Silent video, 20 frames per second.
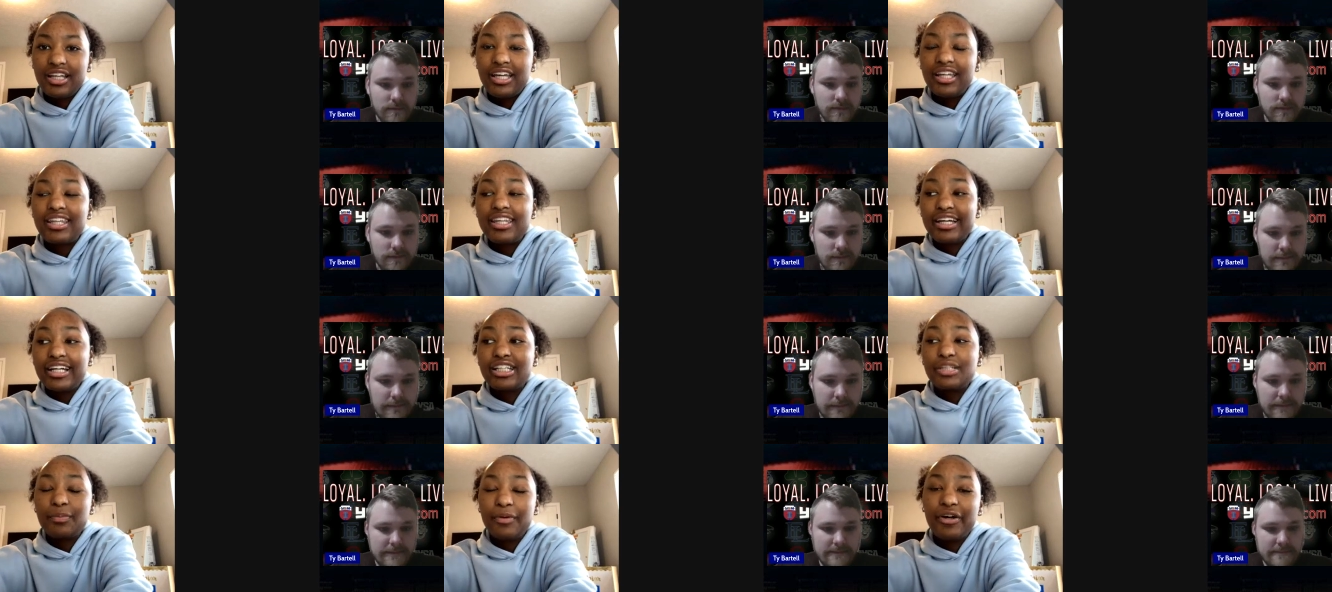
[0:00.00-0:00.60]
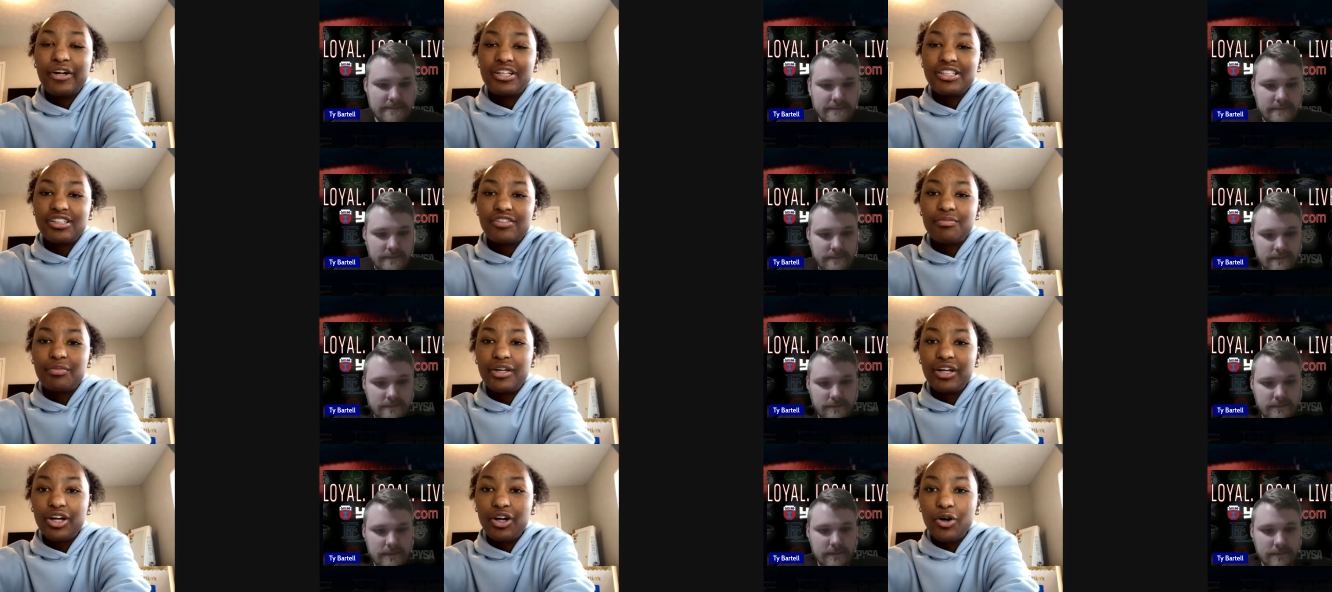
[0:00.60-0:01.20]
Speaker 1: get the experience of
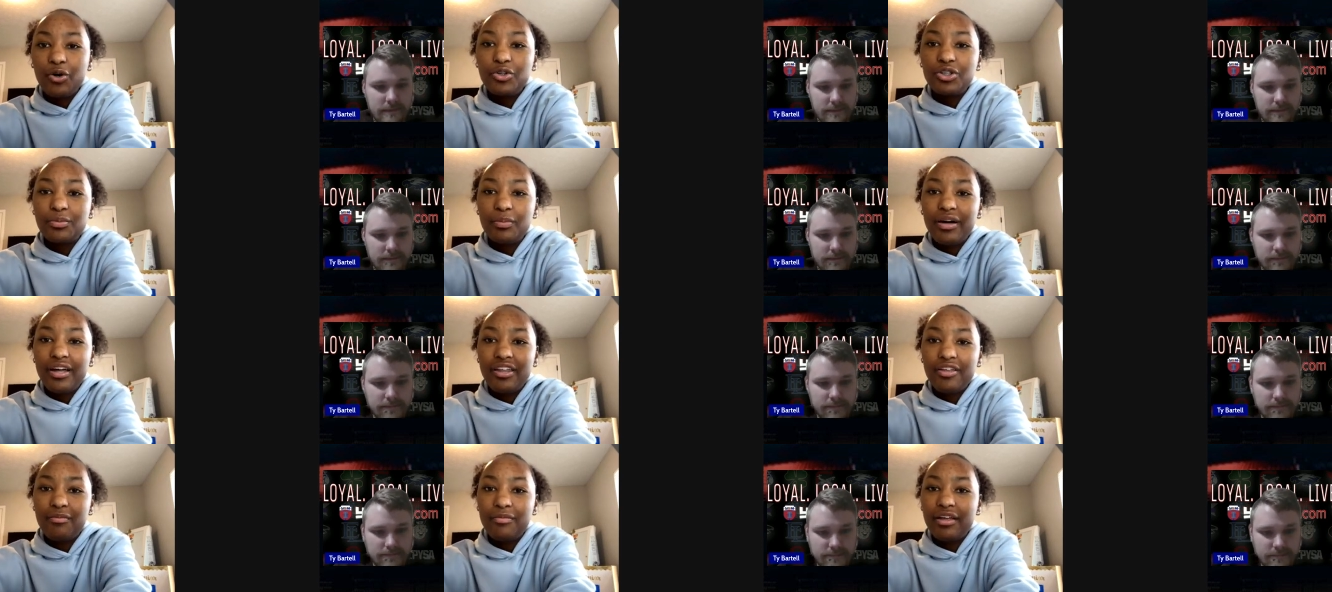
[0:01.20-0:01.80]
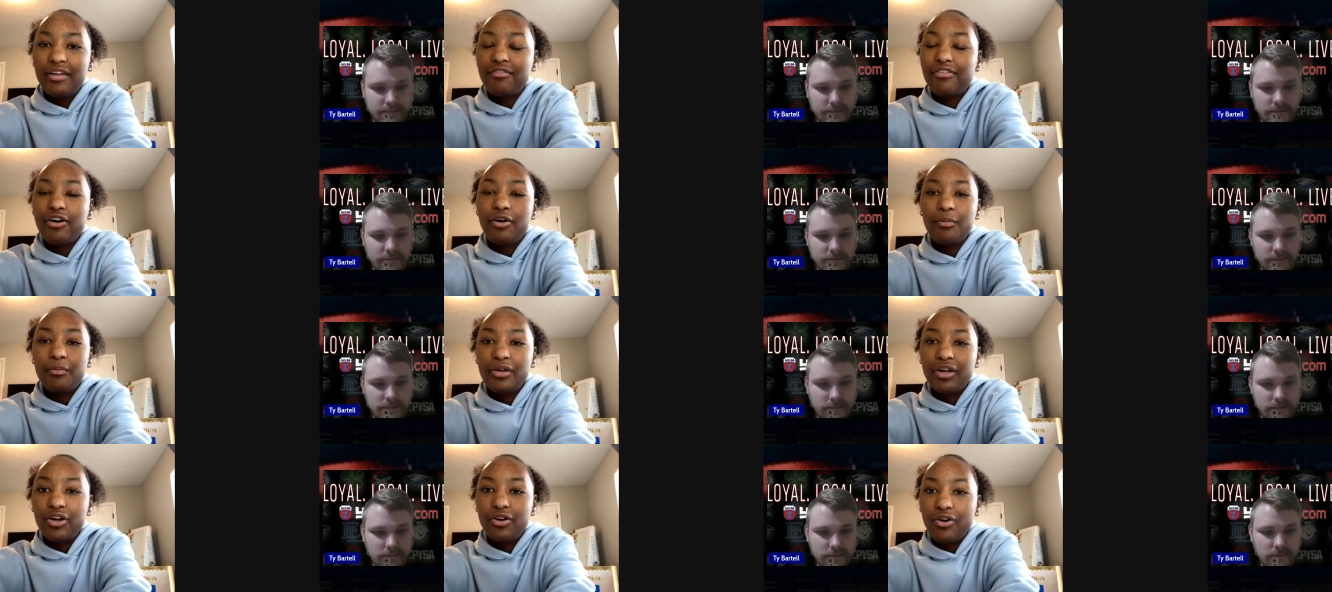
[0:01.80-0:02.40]
being coached by them, they've helped
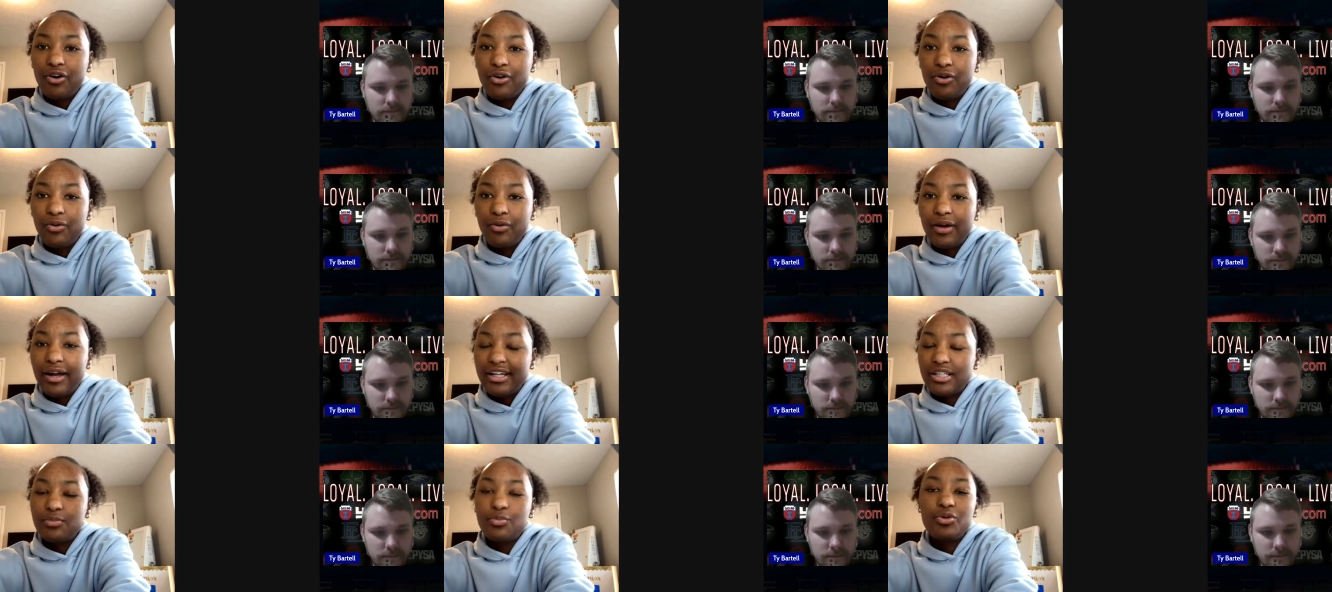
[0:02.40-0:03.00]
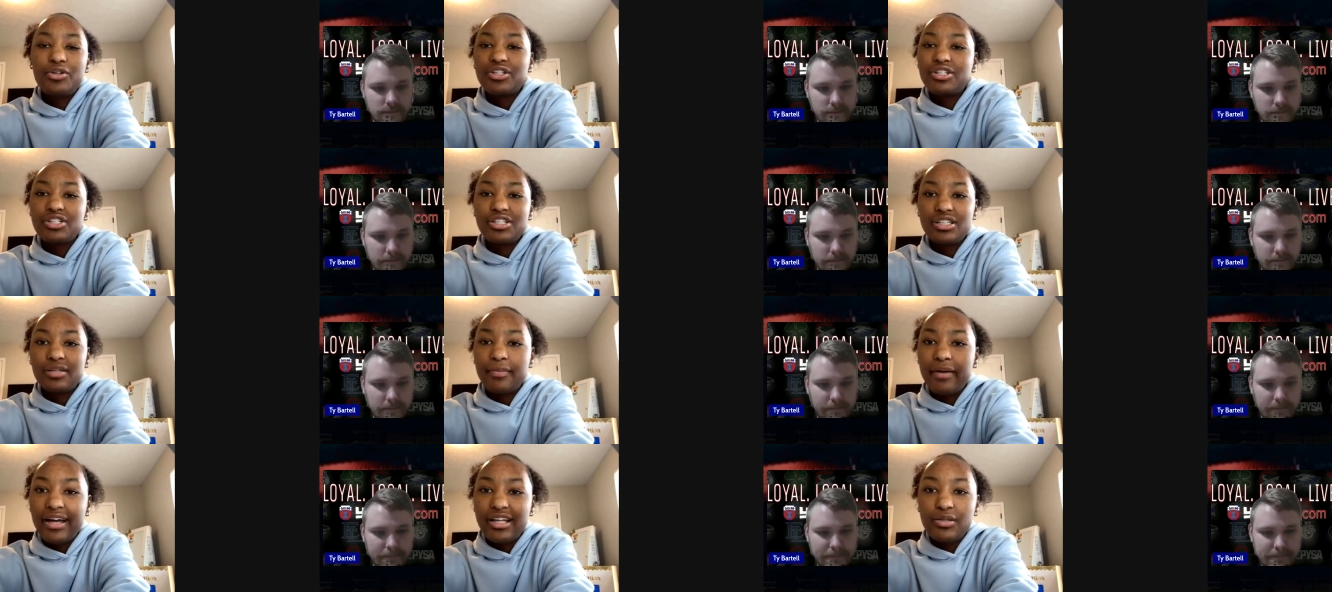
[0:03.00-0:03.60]
me grow as more than just a
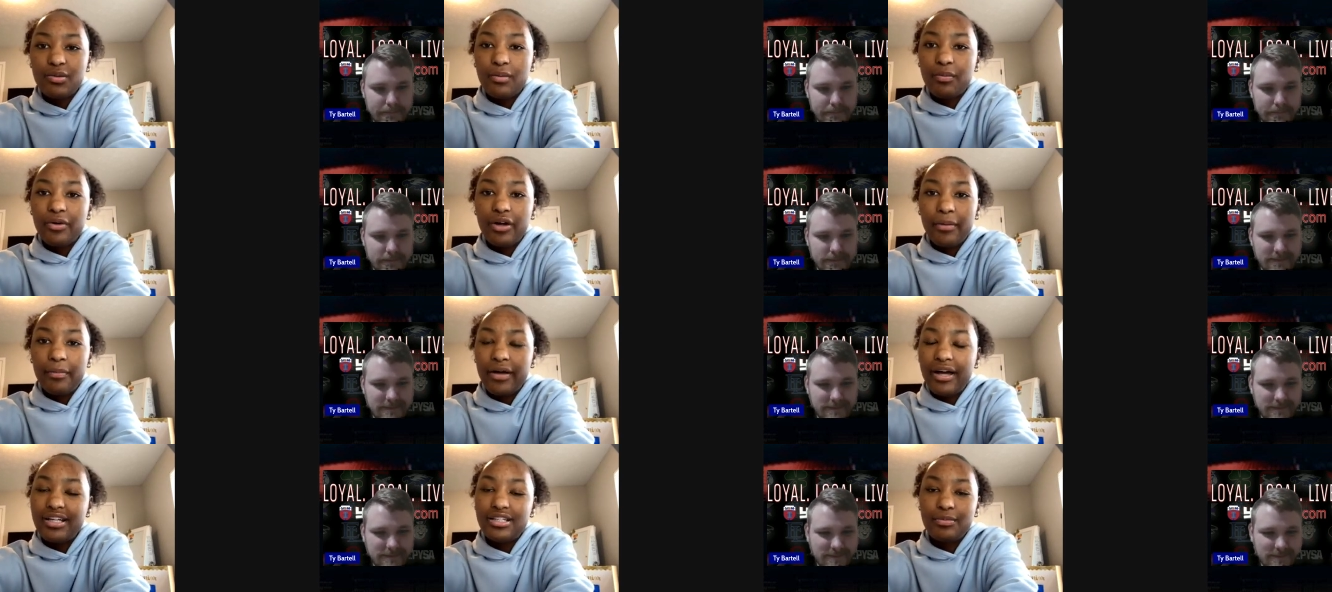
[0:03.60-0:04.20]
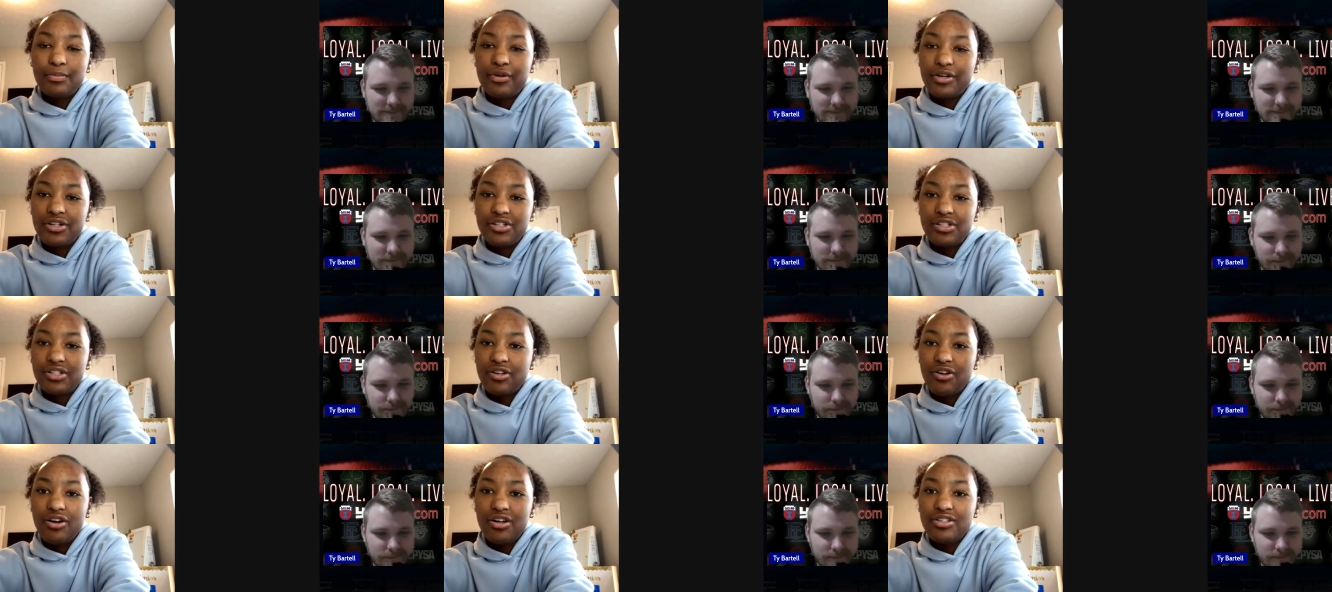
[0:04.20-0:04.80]
basketball player, but as a
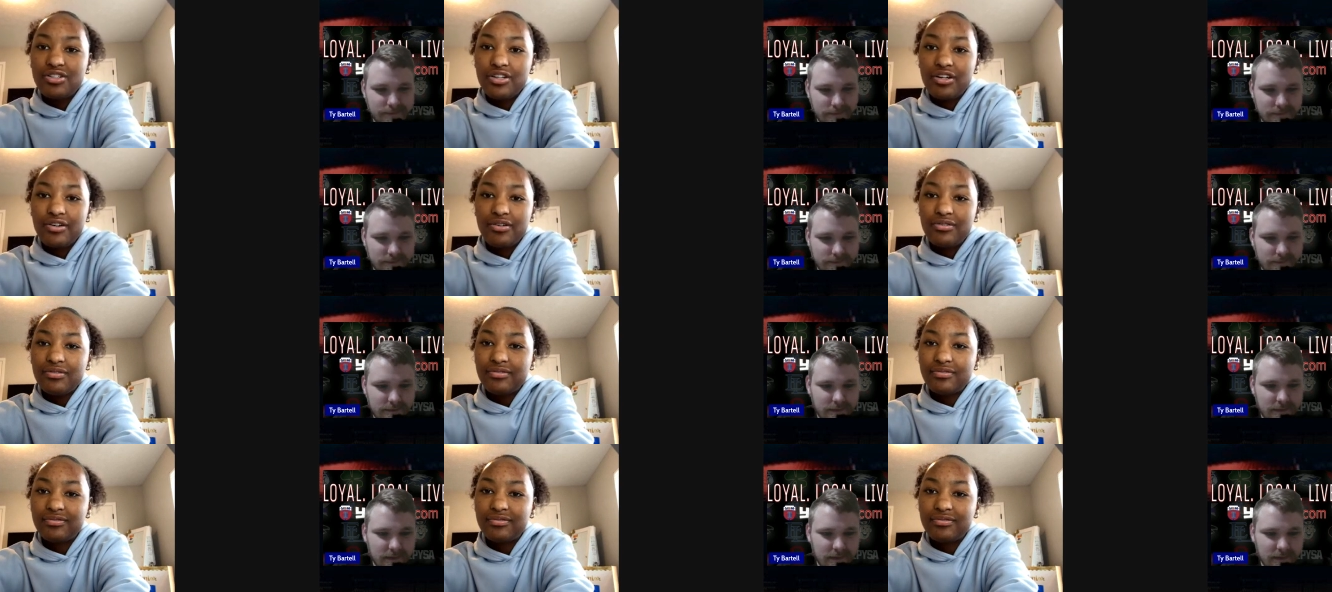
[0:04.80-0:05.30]
person also.